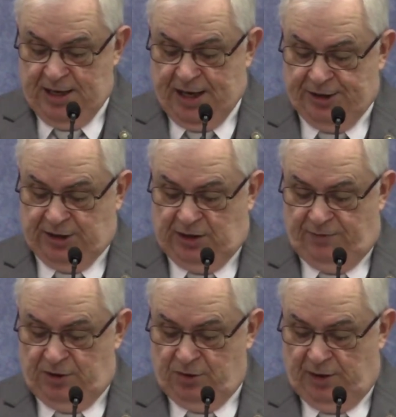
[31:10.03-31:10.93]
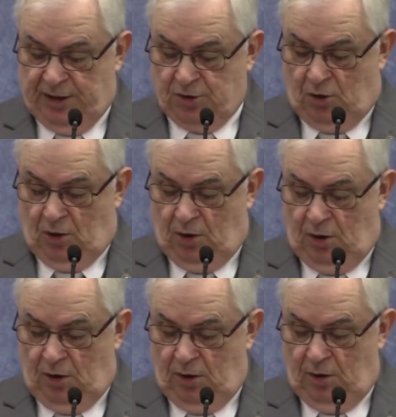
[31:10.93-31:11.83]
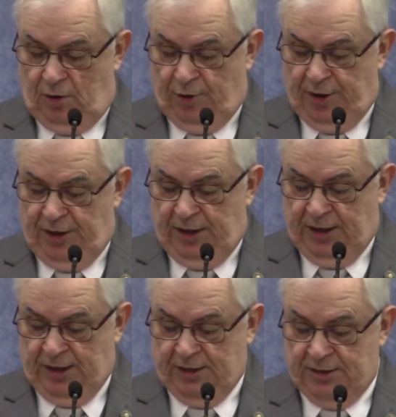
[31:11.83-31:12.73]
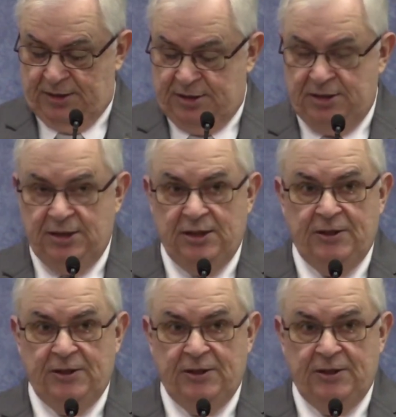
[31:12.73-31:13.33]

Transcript: has given to us all things